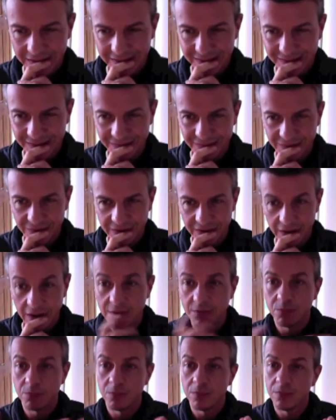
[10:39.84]
That have kind
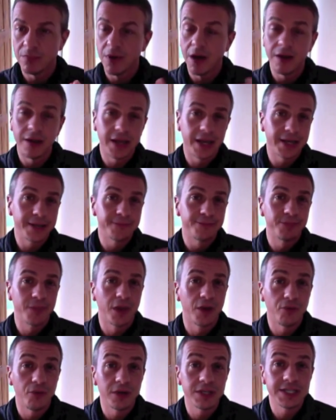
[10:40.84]
of, okay,
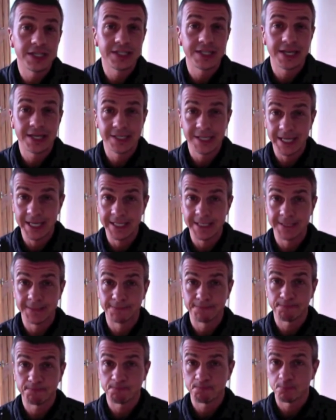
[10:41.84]
writing sex scenes.
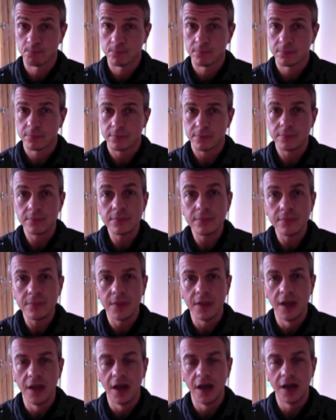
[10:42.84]

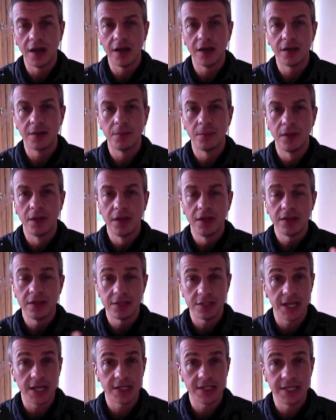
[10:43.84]
The
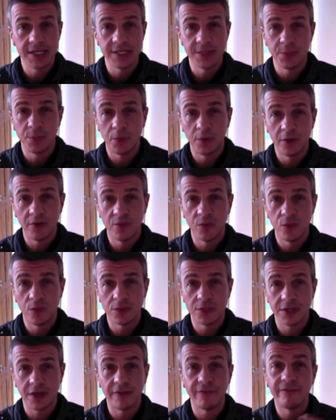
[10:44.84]
sex scenes in Body of
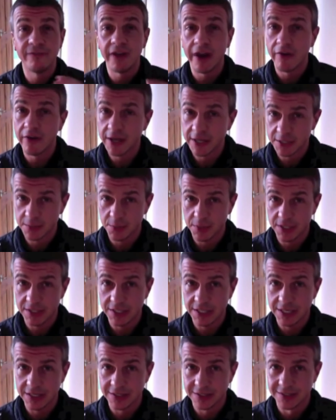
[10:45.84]
Water are very
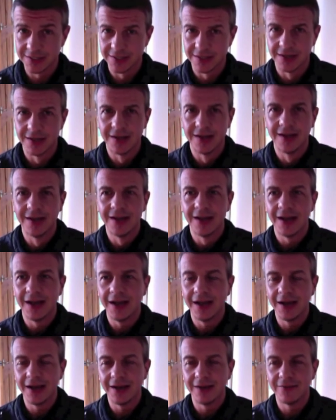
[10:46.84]
explicit.
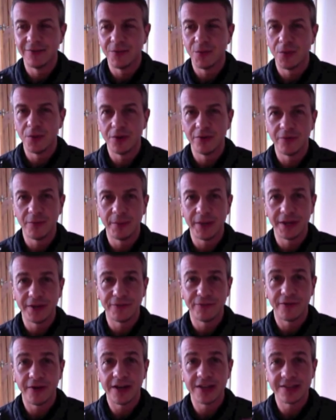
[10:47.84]
For want of a better
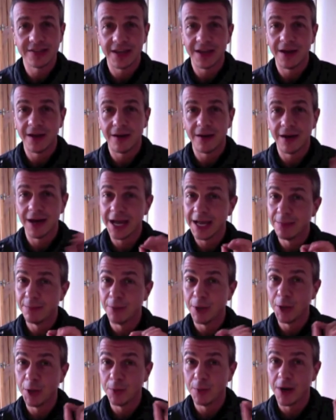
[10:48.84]
phrase, they are a
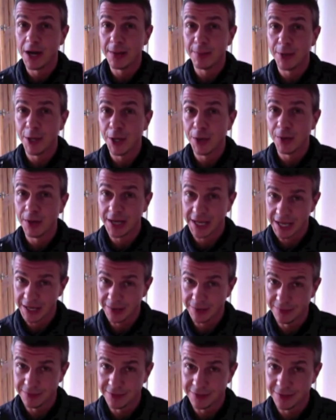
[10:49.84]
blow-by-blow
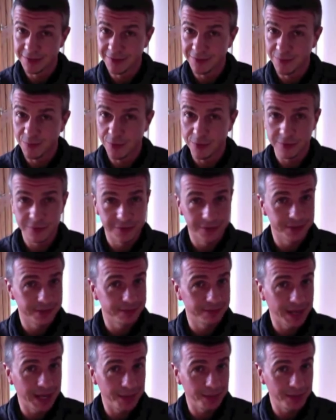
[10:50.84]
account of what's
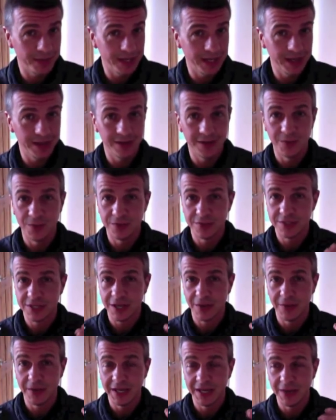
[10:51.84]
happening and what's
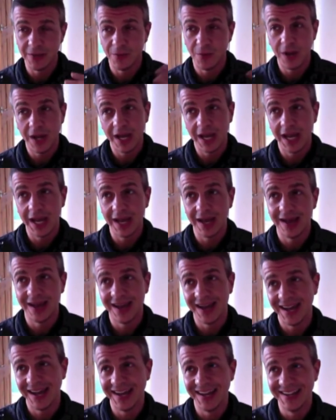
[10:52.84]
going in where
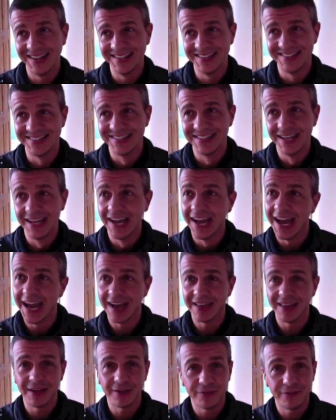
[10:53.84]
and
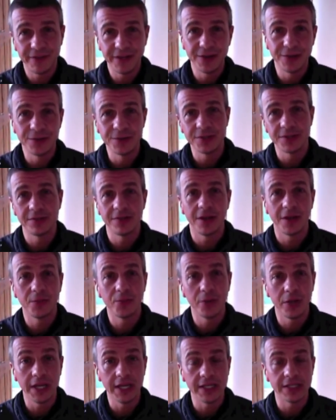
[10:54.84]
how that feels, and
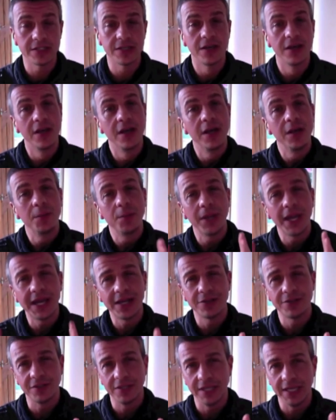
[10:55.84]
brilliant. But
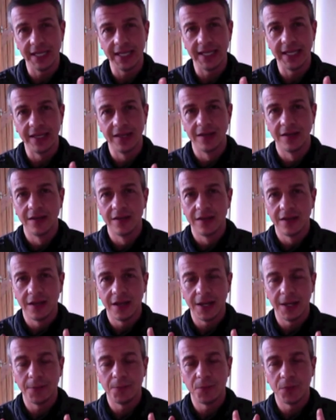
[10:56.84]
actually,
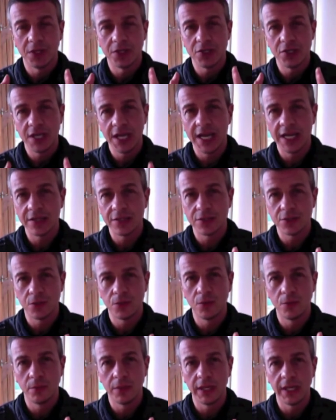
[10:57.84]
she has
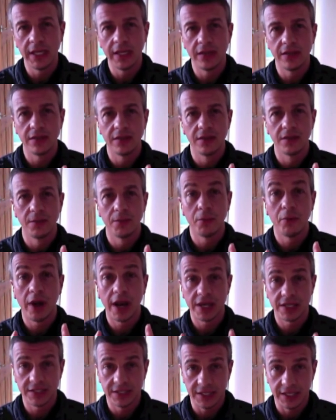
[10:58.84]
taught me
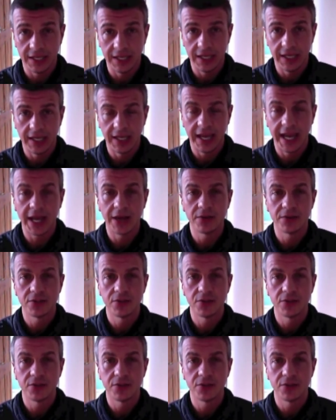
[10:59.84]
practically how